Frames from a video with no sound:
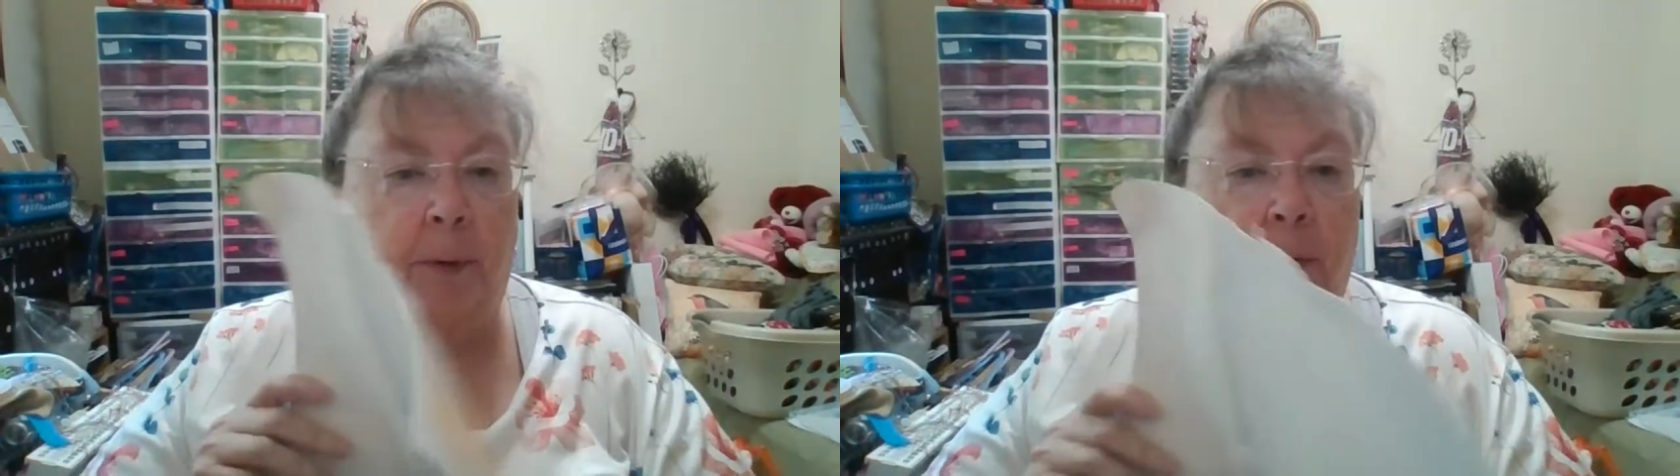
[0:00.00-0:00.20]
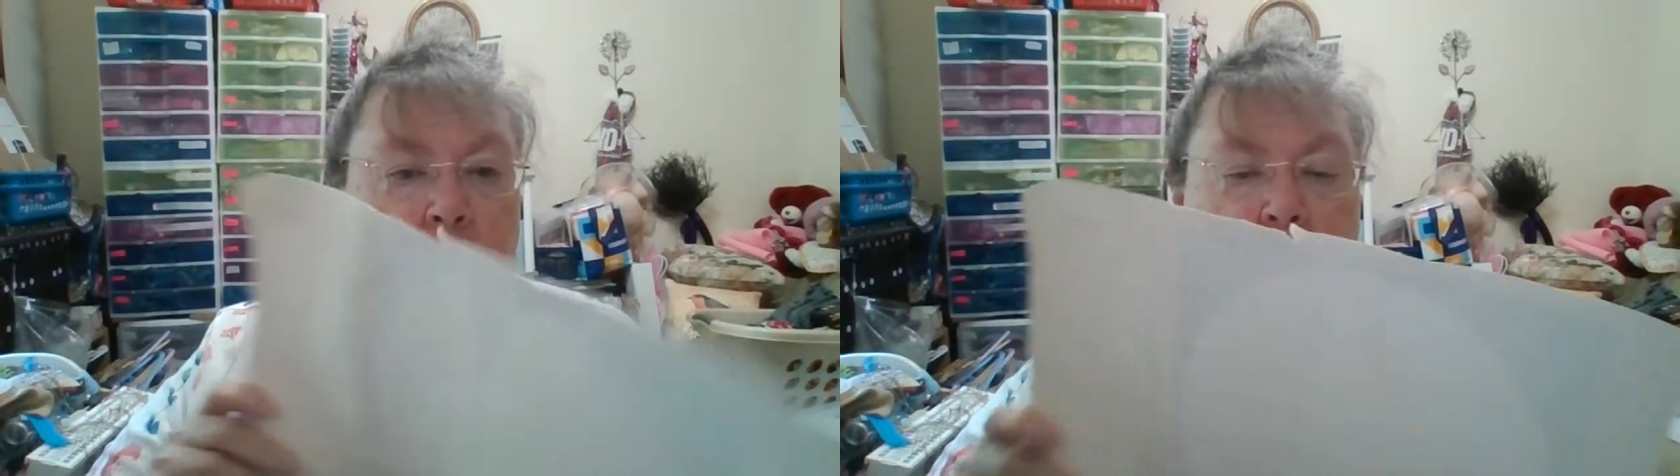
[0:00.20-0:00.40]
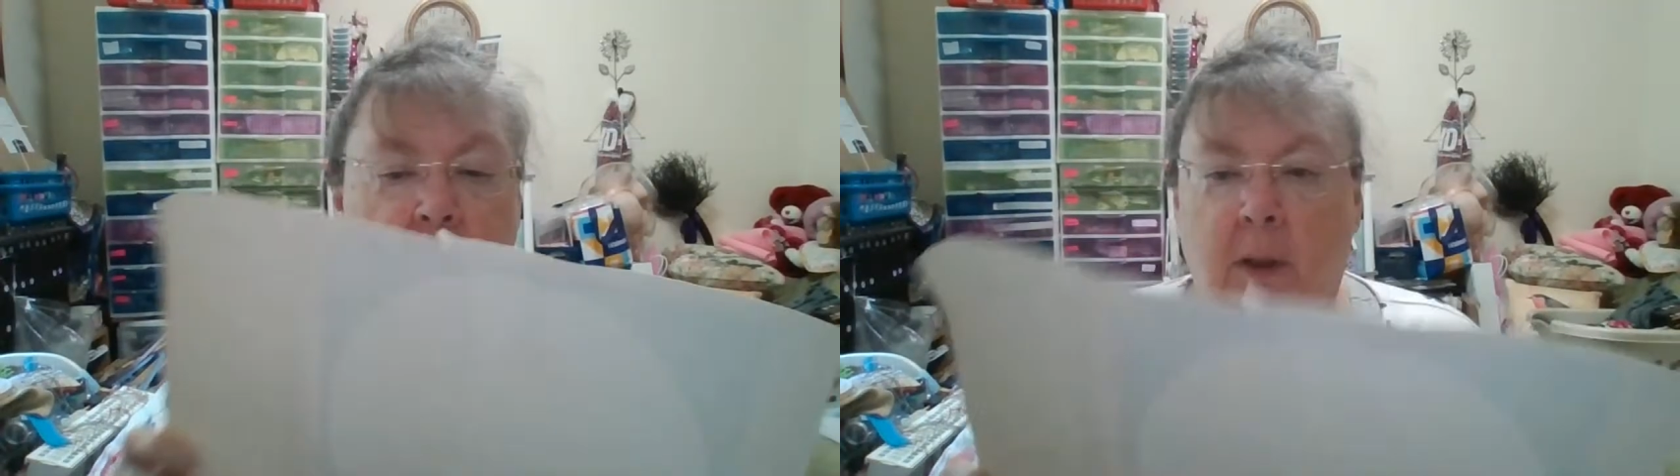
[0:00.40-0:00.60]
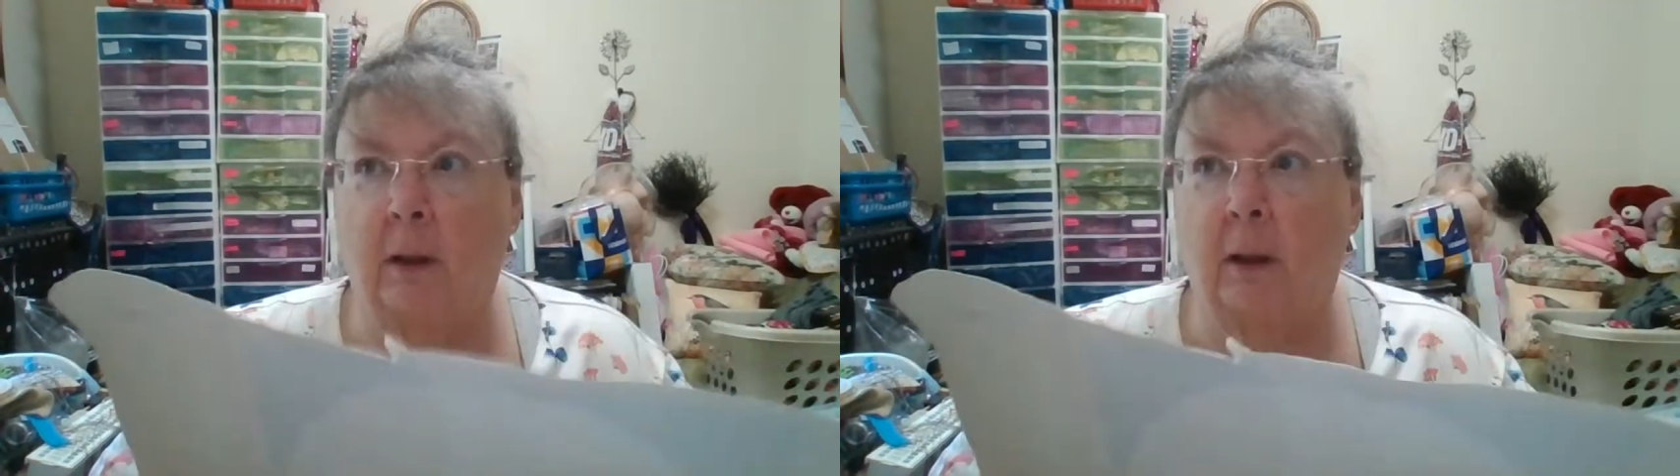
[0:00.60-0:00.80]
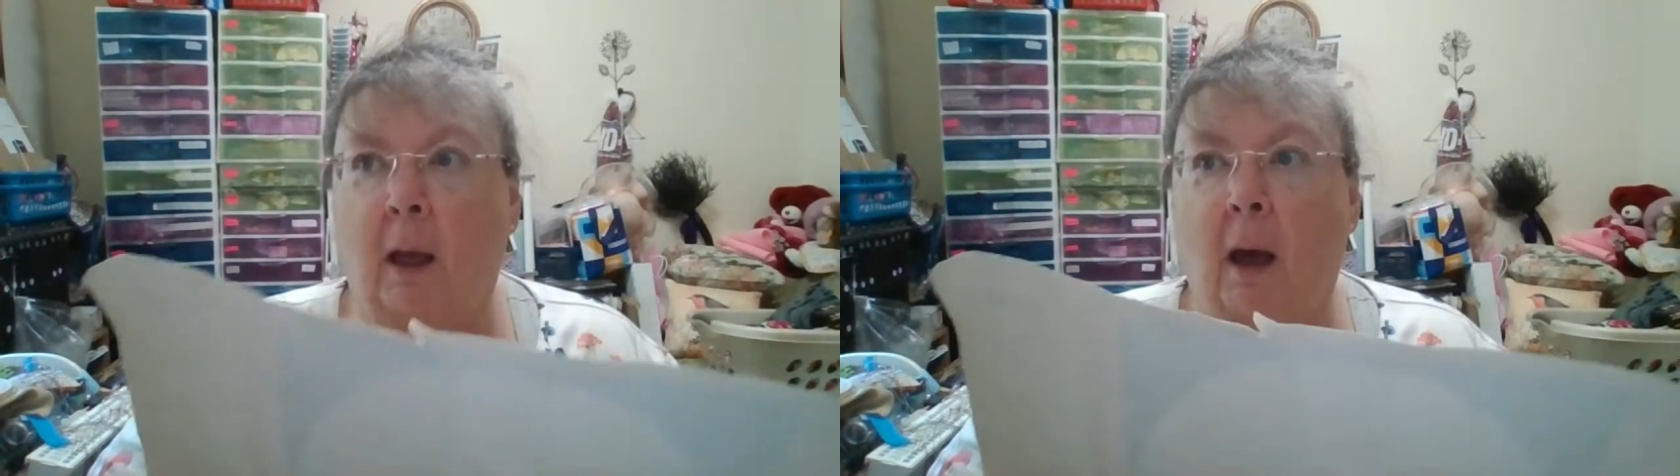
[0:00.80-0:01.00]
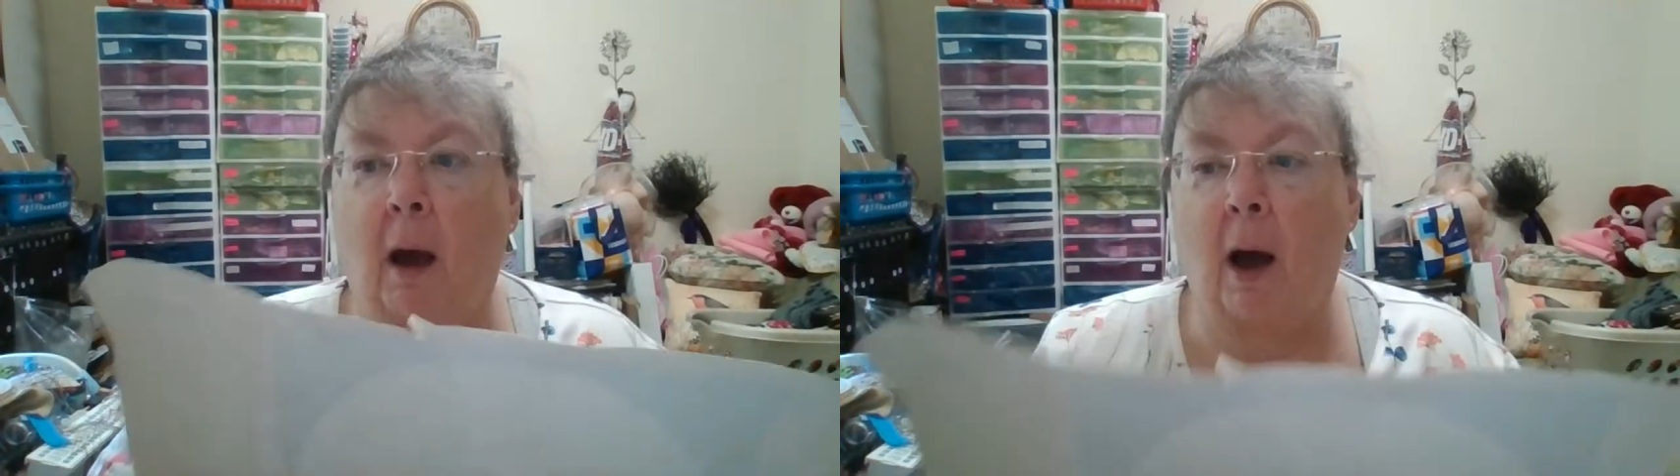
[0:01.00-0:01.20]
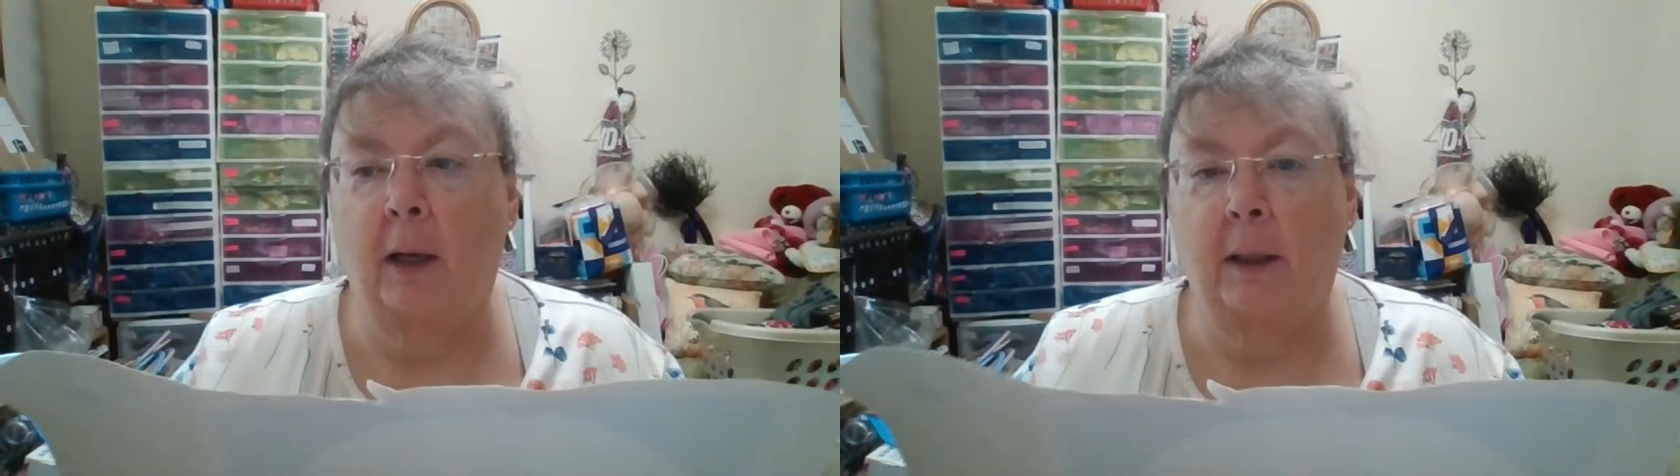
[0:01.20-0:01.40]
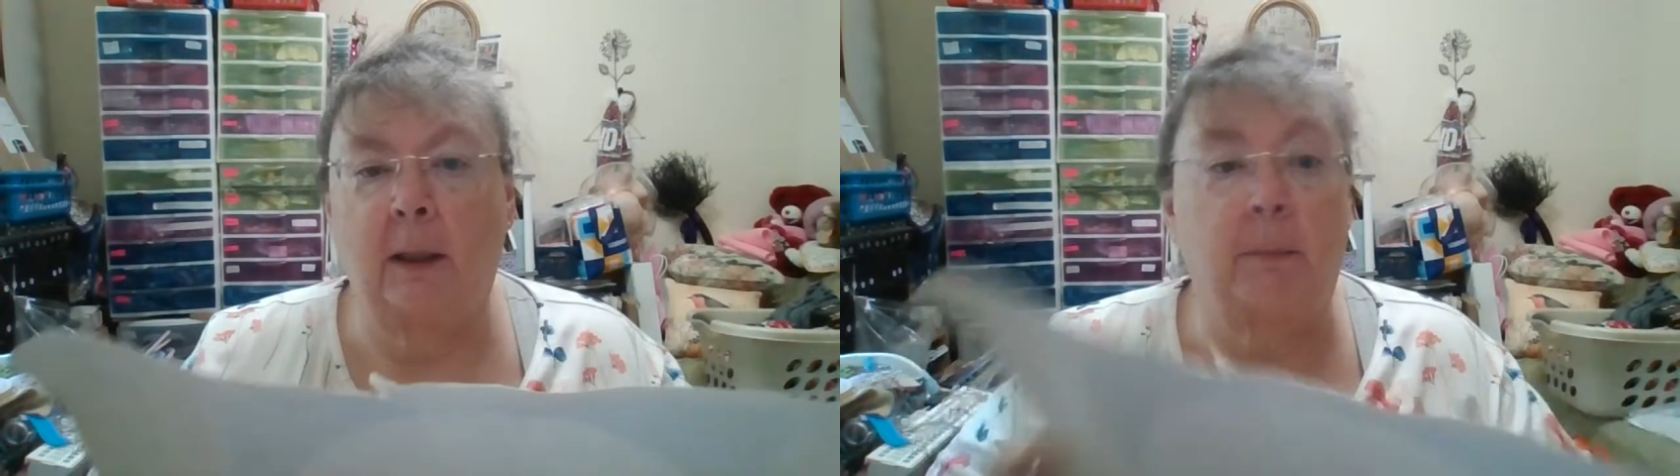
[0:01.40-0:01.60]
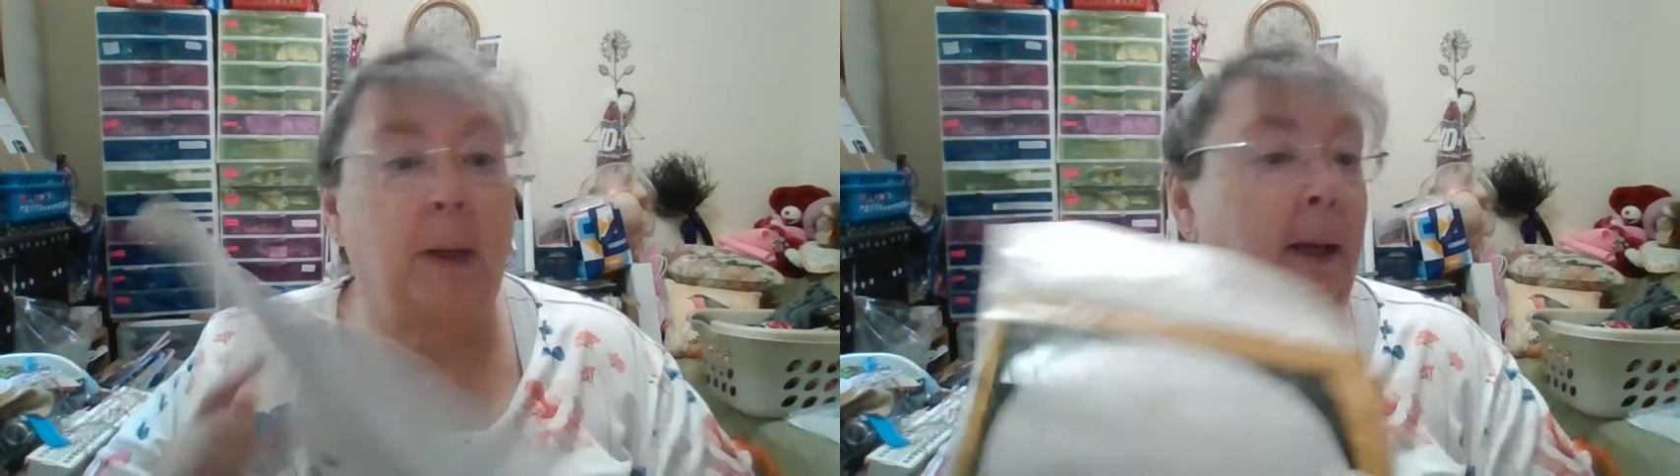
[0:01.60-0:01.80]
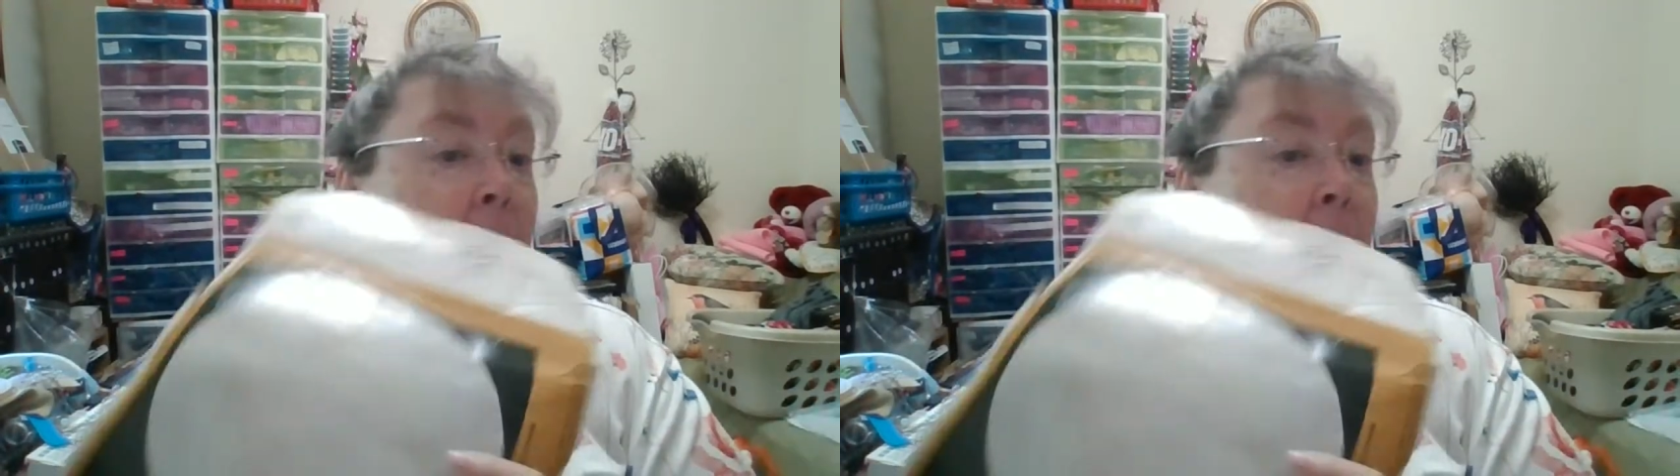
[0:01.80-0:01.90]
purchased on eBay